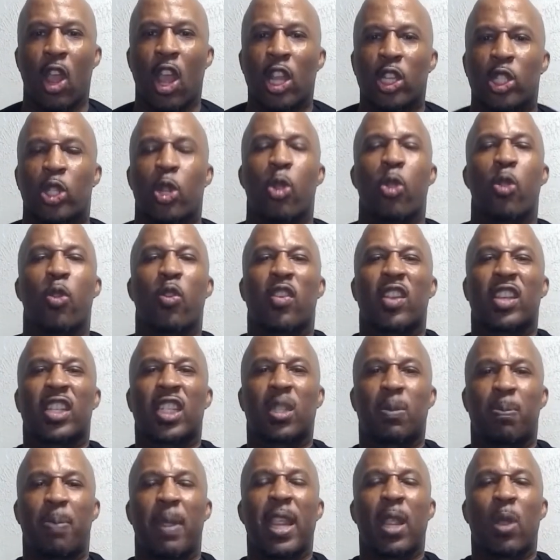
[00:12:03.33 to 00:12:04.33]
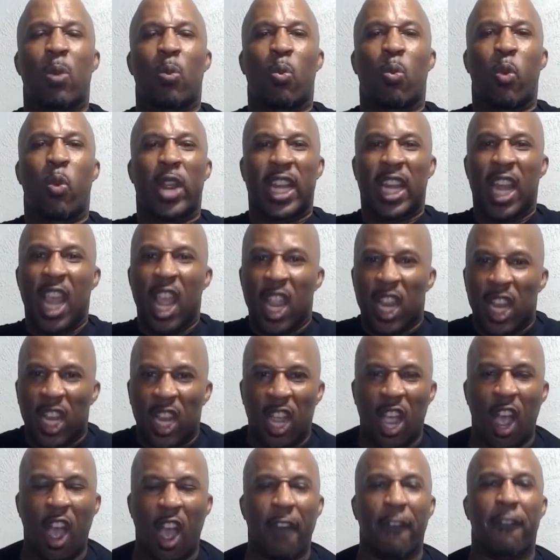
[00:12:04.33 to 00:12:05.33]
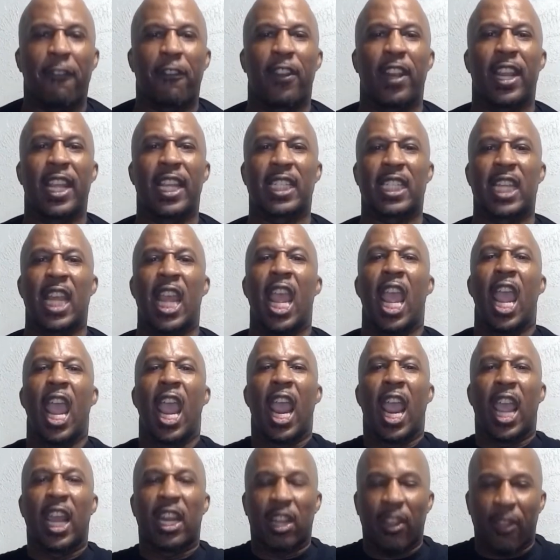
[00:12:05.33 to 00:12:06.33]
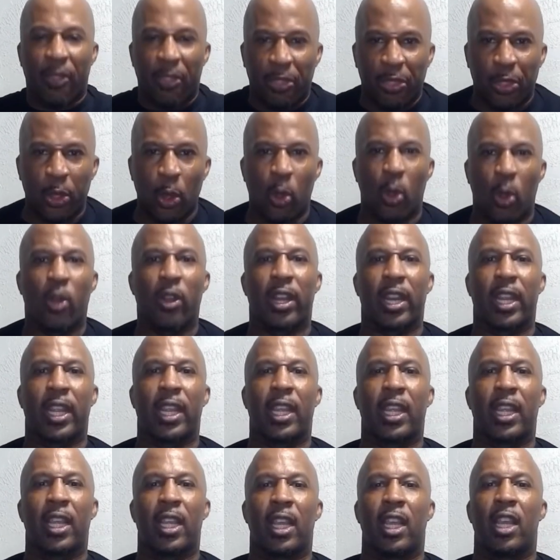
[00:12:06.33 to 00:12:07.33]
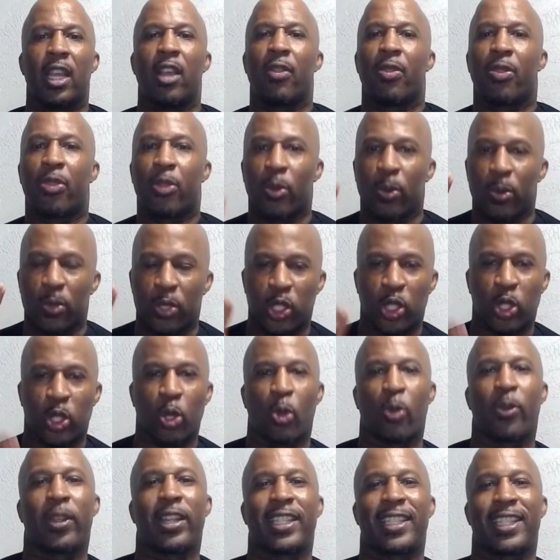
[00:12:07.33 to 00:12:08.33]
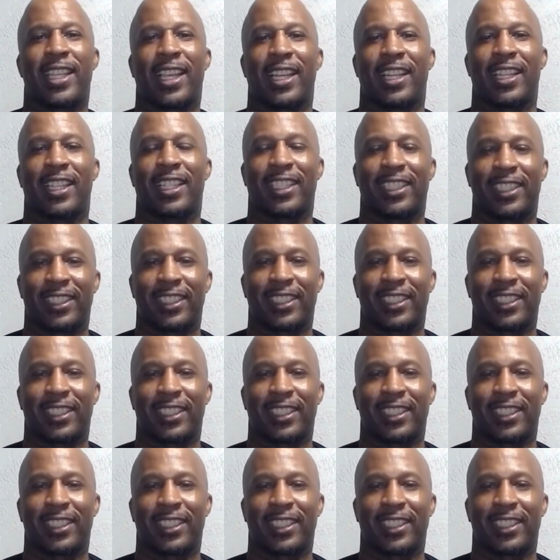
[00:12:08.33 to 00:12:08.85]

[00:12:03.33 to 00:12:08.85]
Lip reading: so you can speak with confidence and authority through storytelling.